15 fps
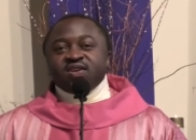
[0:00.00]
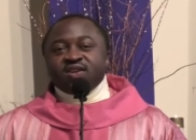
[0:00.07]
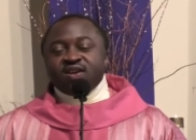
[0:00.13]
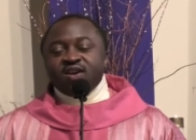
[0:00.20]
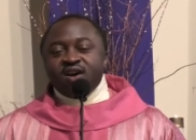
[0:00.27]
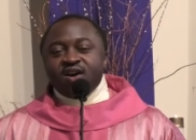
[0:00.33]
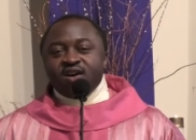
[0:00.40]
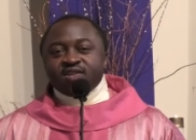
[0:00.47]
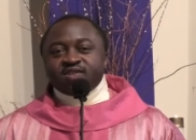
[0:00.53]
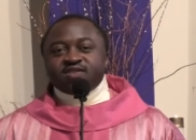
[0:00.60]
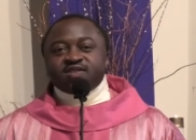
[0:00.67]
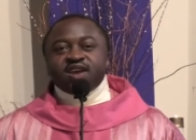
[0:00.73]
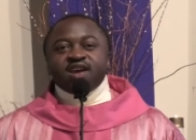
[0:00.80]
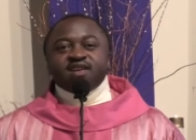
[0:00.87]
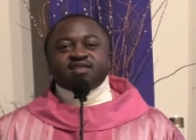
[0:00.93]
God
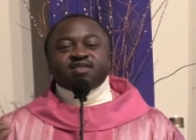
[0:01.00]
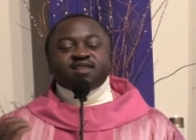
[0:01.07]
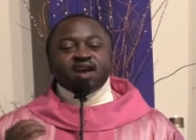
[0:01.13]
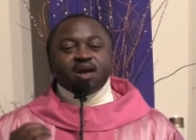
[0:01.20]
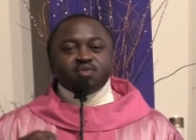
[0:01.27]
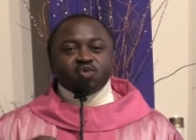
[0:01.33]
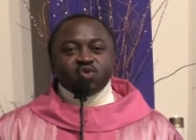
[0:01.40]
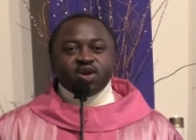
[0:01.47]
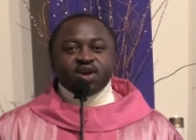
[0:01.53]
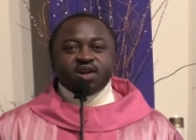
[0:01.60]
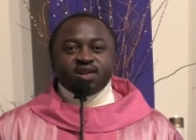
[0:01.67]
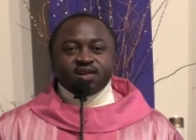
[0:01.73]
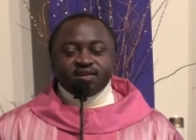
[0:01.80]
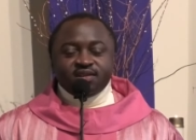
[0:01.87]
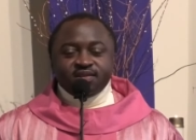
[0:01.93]
sent
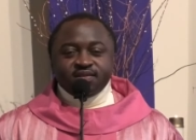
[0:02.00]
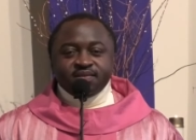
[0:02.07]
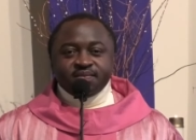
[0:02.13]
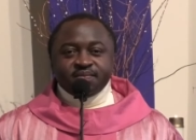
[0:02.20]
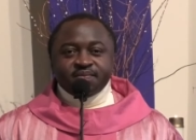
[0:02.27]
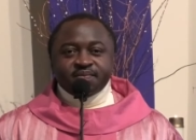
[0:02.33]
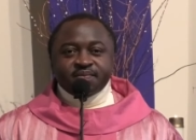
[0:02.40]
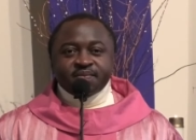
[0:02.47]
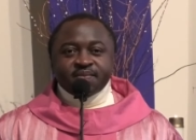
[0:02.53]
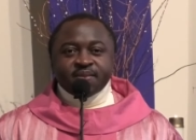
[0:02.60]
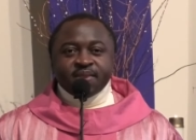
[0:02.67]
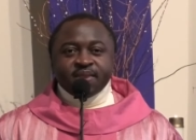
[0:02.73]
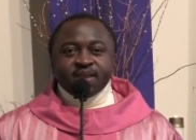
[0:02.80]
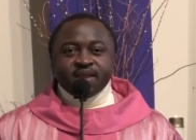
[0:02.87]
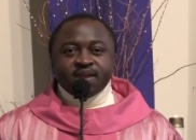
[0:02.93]
Samuel
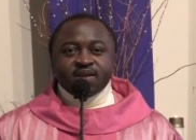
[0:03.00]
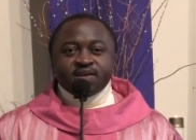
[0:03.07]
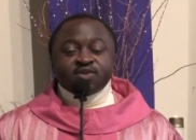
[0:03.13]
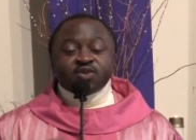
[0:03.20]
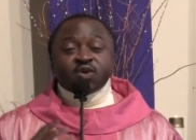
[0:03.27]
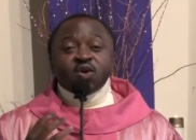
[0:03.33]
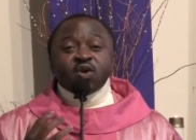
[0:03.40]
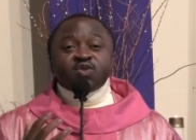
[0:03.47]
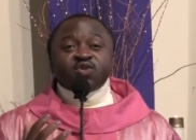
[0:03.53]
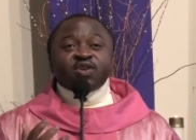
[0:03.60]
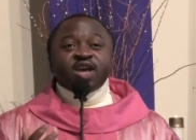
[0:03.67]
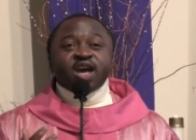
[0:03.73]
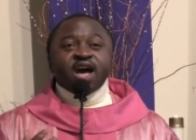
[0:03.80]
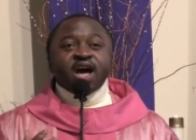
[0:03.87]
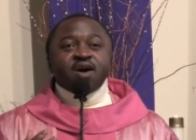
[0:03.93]
to go to
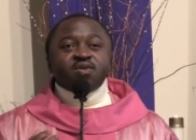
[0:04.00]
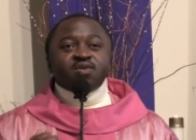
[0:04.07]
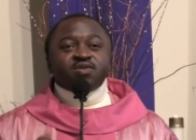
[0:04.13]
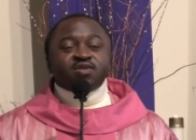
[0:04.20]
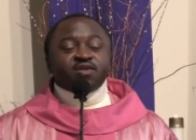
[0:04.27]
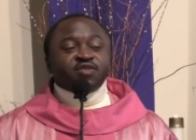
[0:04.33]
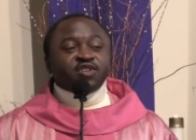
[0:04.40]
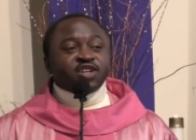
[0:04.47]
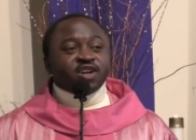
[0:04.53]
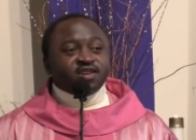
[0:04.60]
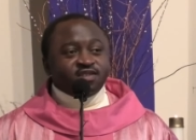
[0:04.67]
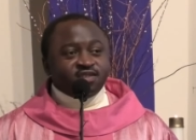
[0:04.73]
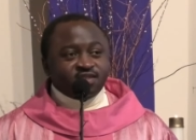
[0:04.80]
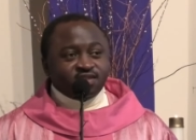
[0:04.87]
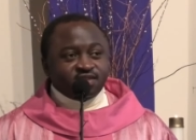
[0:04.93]
the house of
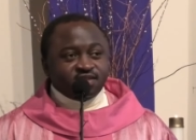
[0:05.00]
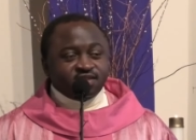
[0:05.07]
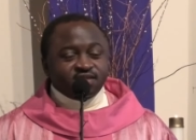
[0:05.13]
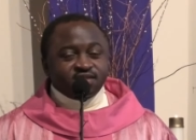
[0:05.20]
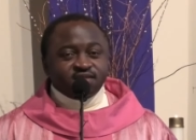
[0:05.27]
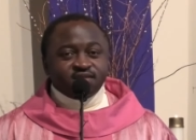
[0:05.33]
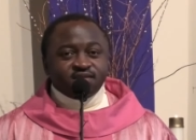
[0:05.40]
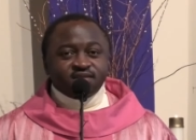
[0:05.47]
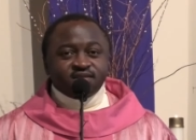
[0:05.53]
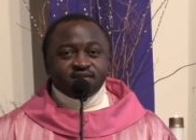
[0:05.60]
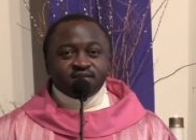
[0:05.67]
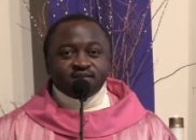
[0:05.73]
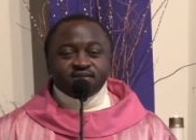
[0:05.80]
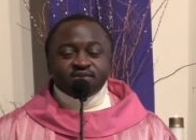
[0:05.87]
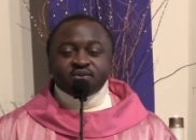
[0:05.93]
Jesse
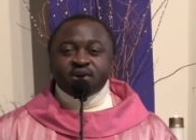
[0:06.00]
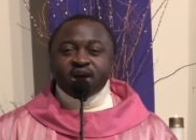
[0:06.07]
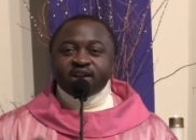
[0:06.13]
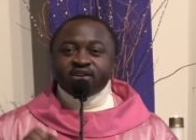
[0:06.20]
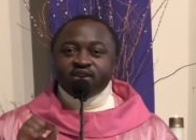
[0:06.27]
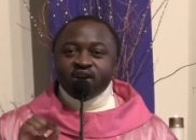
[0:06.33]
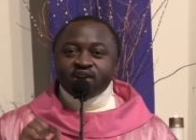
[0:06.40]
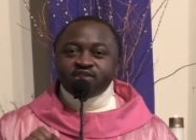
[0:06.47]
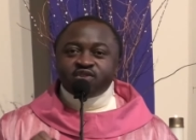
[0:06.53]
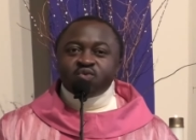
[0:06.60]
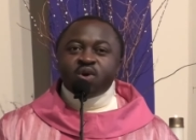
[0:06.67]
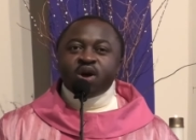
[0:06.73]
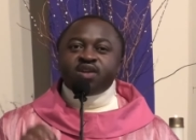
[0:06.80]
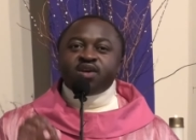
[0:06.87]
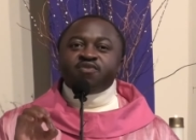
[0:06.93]
to anoint
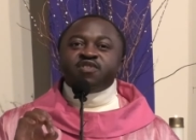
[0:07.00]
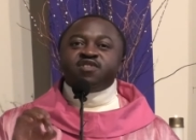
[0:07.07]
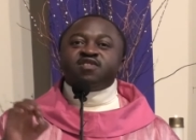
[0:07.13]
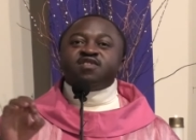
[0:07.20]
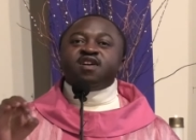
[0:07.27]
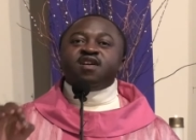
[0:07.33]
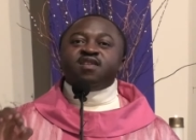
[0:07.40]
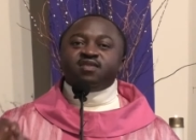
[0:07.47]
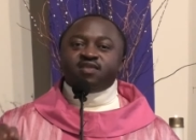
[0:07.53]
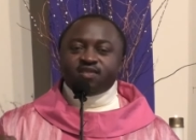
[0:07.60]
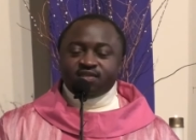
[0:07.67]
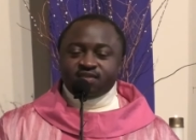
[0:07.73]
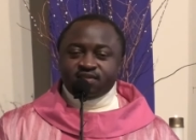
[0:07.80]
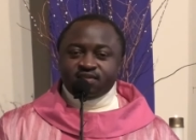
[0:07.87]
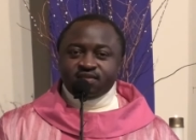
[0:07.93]
one of his
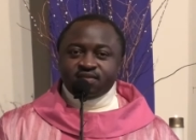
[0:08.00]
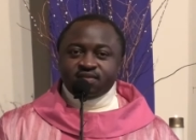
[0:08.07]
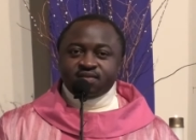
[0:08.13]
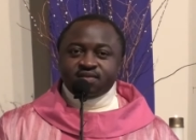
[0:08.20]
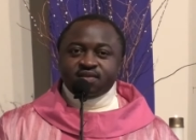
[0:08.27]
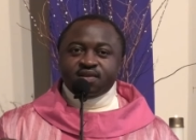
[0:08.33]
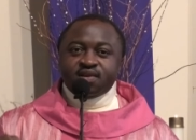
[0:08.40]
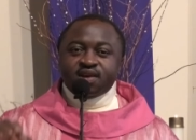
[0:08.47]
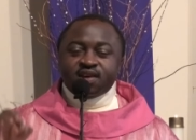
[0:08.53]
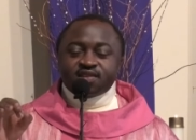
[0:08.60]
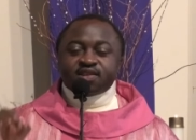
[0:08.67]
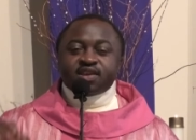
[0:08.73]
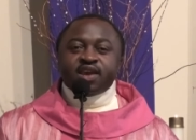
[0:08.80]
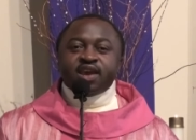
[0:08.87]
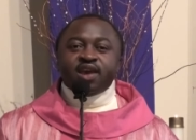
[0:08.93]
sons as
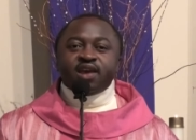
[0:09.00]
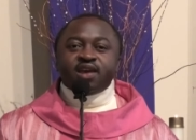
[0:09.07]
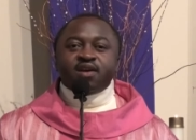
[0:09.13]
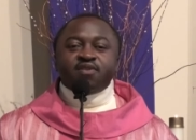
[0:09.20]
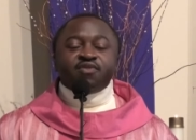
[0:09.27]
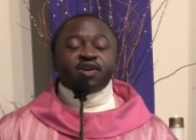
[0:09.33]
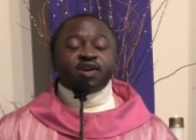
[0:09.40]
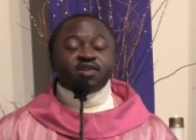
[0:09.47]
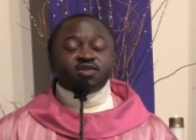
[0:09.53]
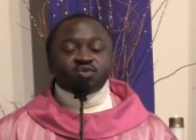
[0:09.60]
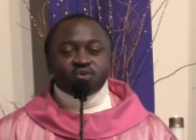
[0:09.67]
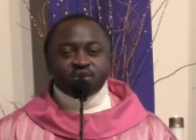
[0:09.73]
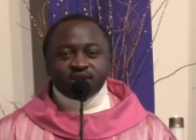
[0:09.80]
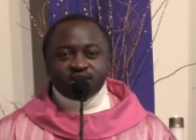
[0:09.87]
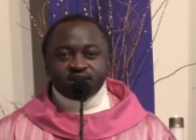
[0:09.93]
king of
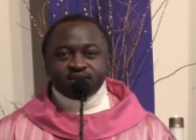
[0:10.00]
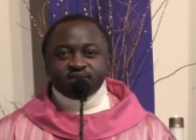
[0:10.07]
Israel.